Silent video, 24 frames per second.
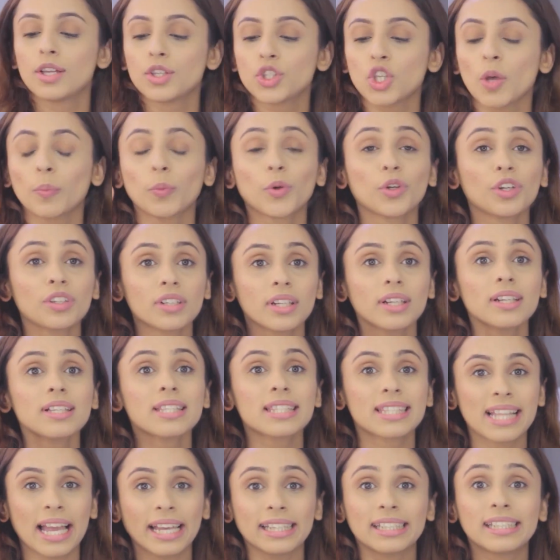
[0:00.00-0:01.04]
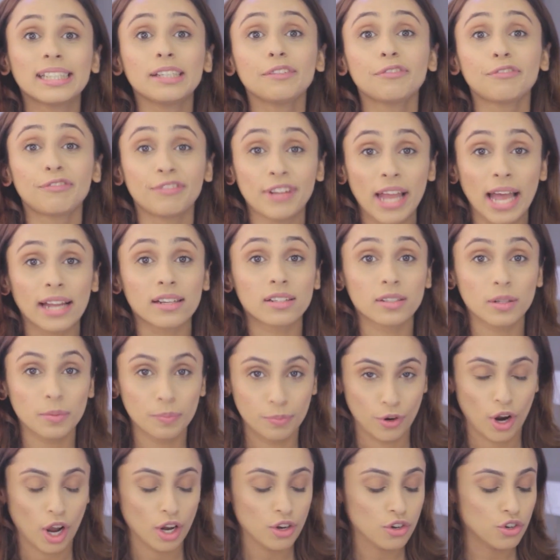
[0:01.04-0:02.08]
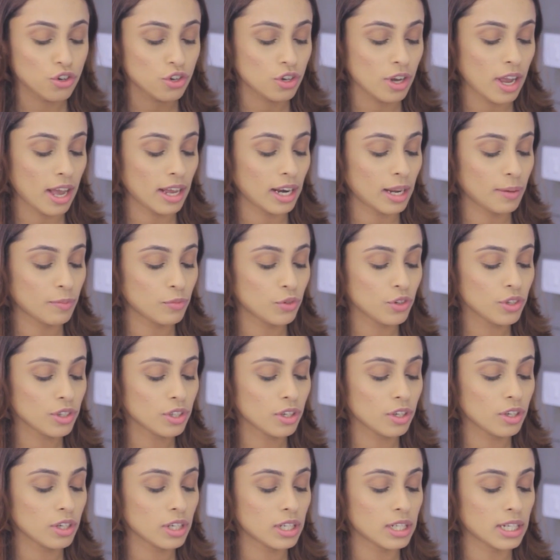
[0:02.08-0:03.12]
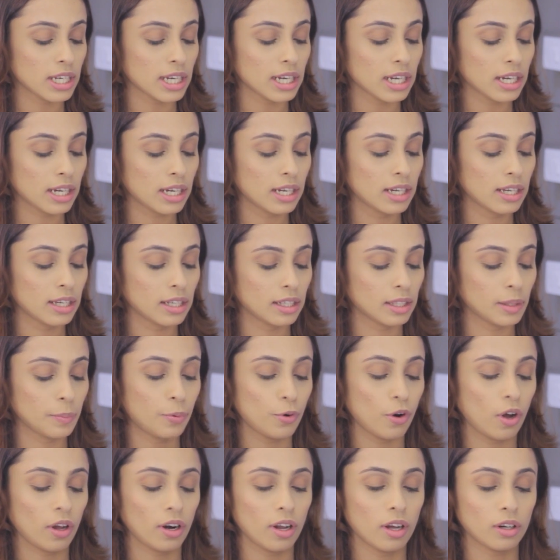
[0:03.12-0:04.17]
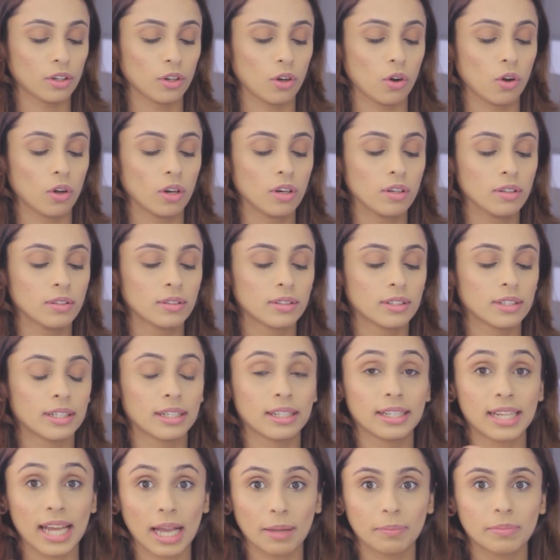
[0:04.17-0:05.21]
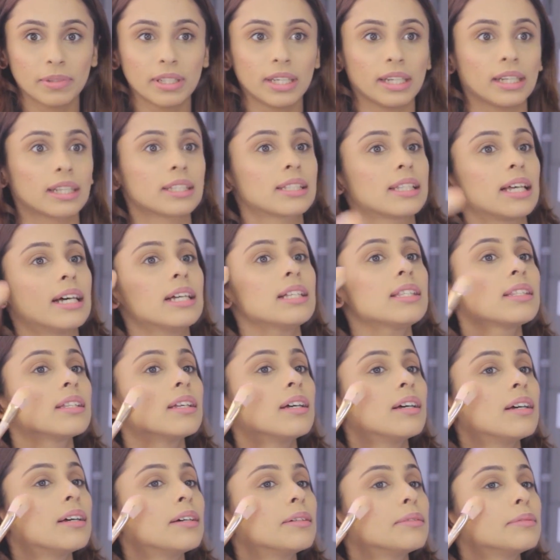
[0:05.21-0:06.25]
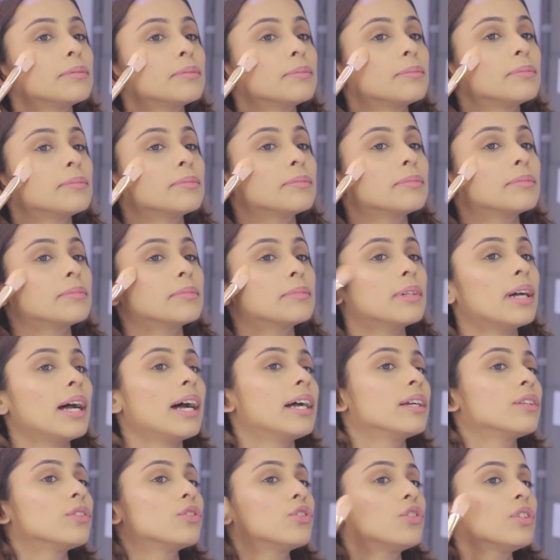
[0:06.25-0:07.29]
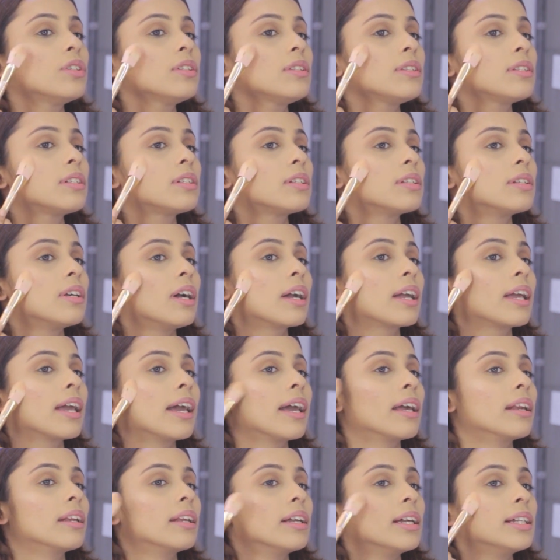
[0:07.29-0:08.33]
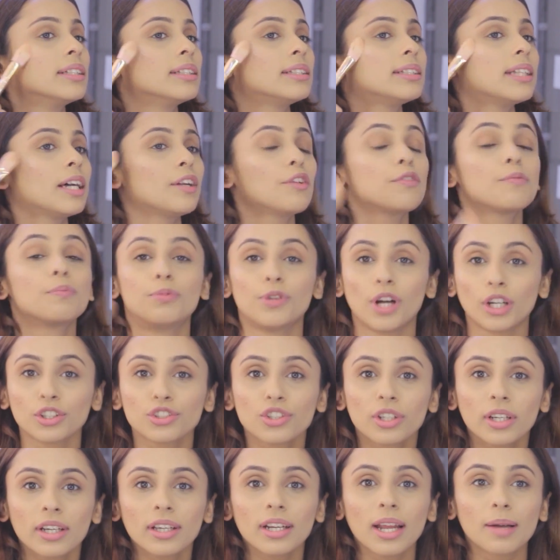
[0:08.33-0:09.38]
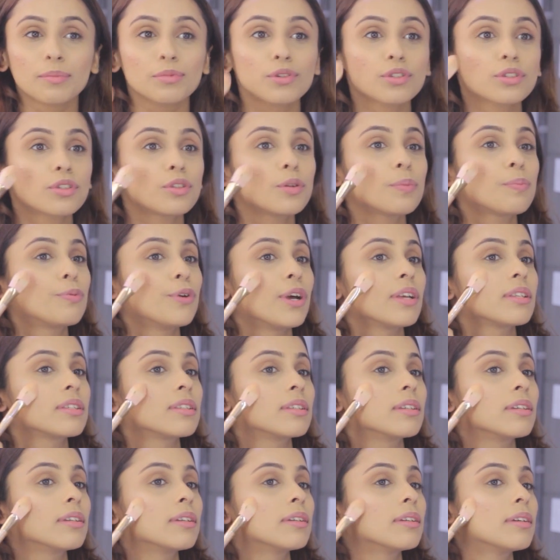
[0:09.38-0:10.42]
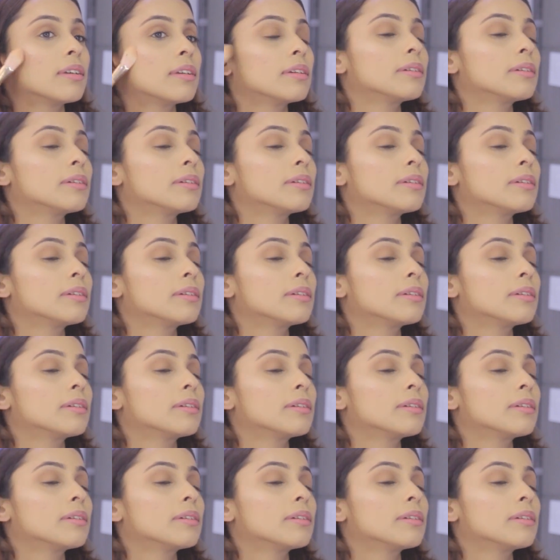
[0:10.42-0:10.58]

So I'm going to take a slightly flatter brush and I'm just going to take the product on, dab the excess, and just again, instead of brushing it, I'm just going to press it.